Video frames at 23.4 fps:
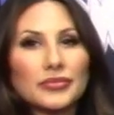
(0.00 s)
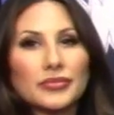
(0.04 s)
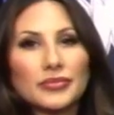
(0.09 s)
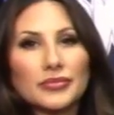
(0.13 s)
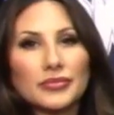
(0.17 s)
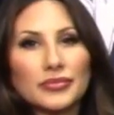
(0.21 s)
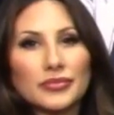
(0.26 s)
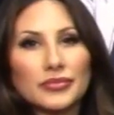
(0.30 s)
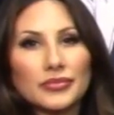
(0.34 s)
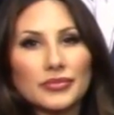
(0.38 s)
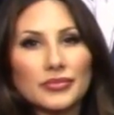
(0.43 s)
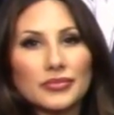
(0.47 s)

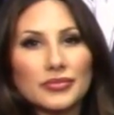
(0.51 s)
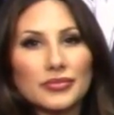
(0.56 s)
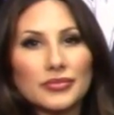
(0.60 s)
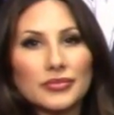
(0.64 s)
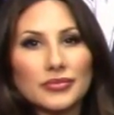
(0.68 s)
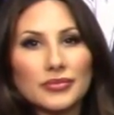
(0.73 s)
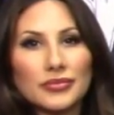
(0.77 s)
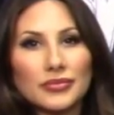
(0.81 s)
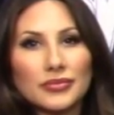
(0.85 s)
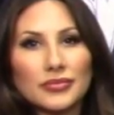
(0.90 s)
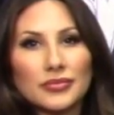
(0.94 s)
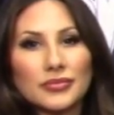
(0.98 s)

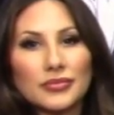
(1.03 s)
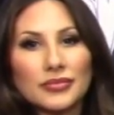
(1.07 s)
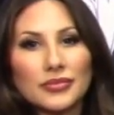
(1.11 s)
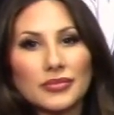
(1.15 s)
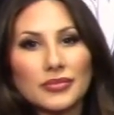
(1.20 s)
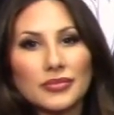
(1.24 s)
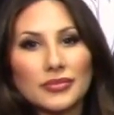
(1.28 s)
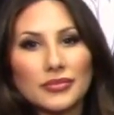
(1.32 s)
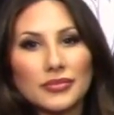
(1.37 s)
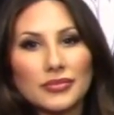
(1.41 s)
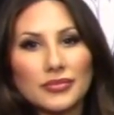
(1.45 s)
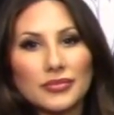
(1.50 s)

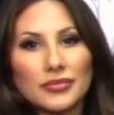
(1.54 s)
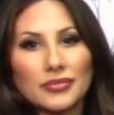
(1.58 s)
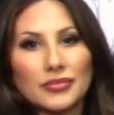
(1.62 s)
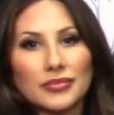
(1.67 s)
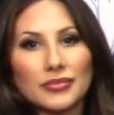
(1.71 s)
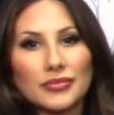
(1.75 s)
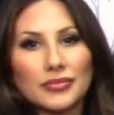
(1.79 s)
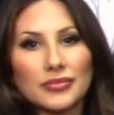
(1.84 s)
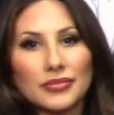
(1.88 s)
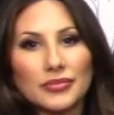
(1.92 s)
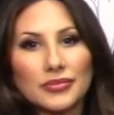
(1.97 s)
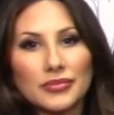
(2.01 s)

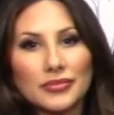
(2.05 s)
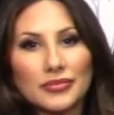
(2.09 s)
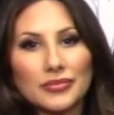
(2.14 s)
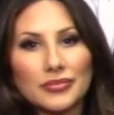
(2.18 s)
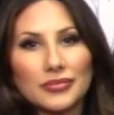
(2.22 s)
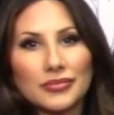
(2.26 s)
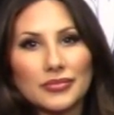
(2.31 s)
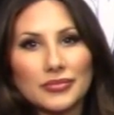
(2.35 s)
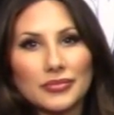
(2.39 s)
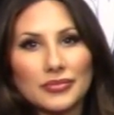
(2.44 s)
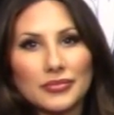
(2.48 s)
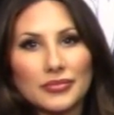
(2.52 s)

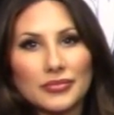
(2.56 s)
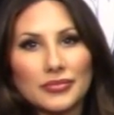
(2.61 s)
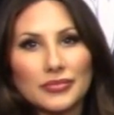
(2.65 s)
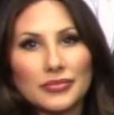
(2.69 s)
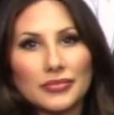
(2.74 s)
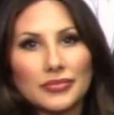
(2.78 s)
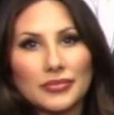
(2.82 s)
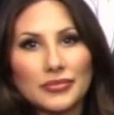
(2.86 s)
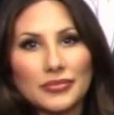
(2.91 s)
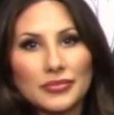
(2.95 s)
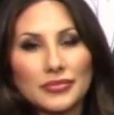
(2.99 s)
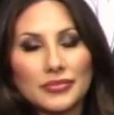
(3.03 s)

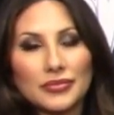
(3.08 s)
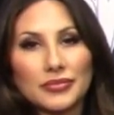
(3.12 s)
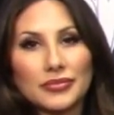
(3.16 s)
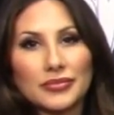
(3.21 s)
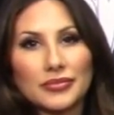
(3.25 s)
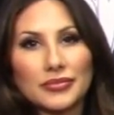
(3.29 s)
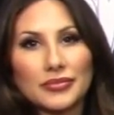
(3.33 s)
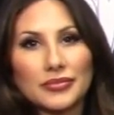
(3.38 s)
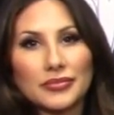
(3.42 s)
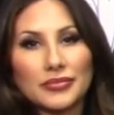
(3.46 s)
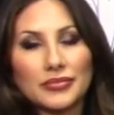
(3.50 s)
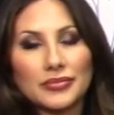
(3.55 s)

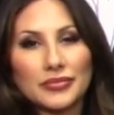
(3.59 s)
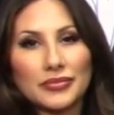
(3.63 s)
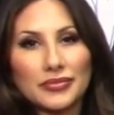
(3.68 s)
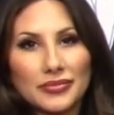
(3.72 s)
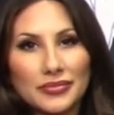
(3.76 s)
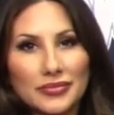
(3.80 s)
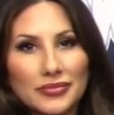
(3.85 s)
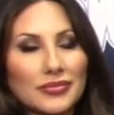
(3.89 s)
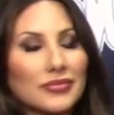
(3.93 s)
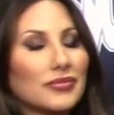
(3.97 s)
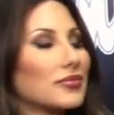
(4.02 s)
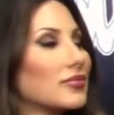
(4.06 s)

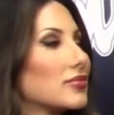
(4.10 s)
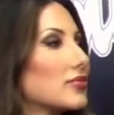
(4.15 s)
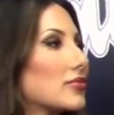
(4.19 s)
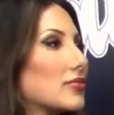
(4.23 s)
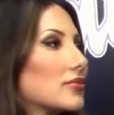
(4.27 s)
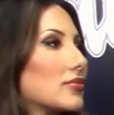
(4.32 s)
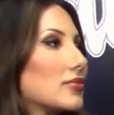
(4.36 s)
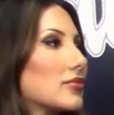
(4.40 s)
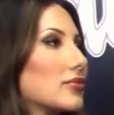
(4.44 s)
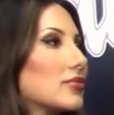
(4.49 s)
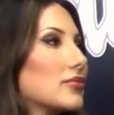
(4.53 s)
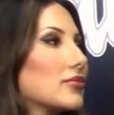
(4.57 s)

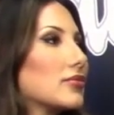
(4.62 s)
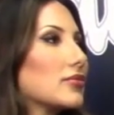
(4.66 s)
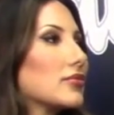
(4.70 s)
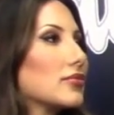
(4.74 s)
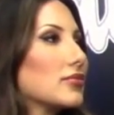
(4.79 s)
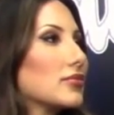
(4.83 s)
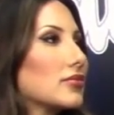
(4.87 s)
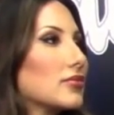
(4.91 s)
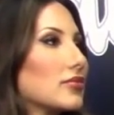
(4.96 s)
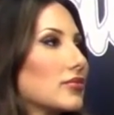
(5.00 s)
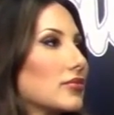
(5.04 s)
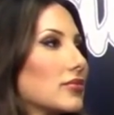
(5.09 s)

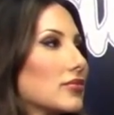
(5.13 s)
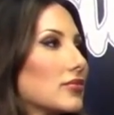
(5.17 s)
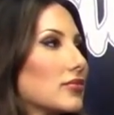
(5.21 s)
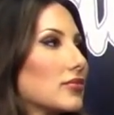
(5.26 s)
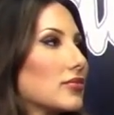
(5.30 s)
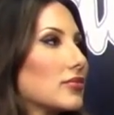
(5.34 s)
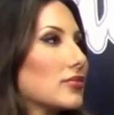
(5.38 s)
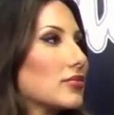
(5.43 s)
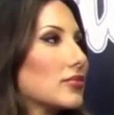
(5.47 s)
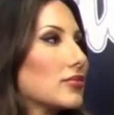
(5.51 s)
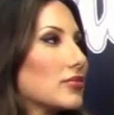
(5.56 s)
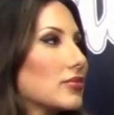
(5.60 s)

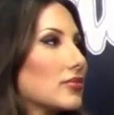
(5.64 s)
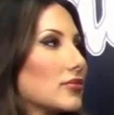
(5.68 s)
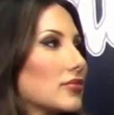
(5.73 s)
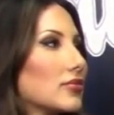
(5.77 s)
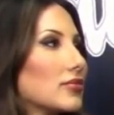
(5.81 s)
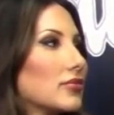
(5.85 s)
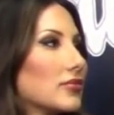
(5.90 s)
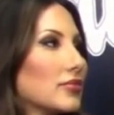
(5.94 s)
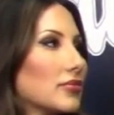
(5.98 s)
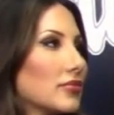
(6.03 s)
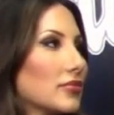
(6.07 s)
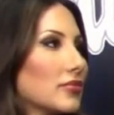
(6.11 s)

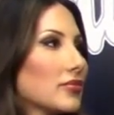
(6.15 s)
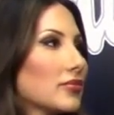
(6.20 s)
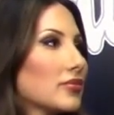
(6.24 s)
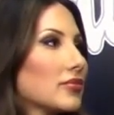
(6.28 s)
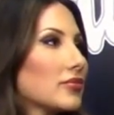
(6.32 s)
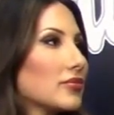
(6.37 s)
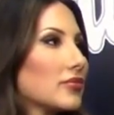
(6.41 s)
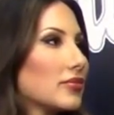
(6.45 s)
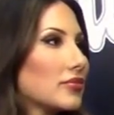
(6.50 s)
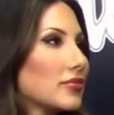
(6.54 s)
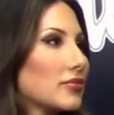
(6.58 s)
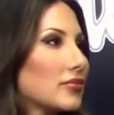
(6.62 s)

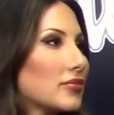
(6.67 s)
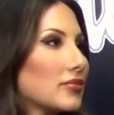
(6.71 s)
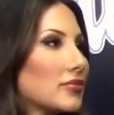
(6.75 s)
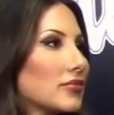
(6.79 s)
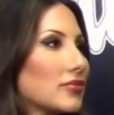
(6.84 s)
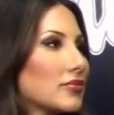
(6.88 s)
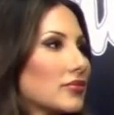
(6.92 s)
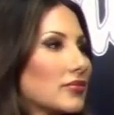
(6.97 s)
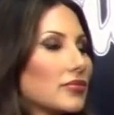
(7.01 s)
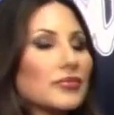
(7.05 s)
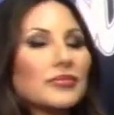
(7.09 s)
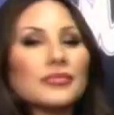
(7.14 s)

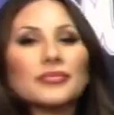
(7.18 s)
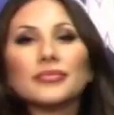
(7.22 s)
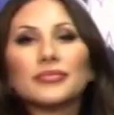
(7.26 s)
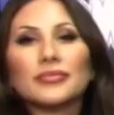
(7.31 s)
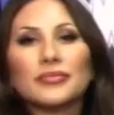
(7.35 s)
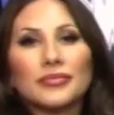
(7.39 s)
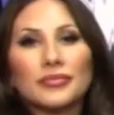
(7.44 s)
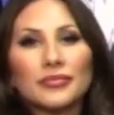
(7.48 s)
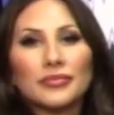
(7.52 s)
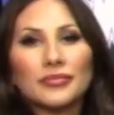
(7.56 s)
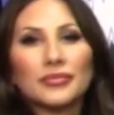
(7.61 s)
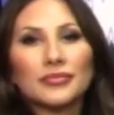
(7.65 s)

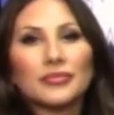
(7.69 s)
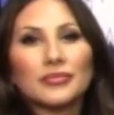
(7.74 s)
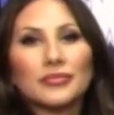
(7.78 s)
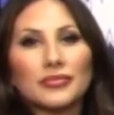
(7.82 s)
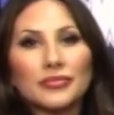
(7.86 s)
[no speech]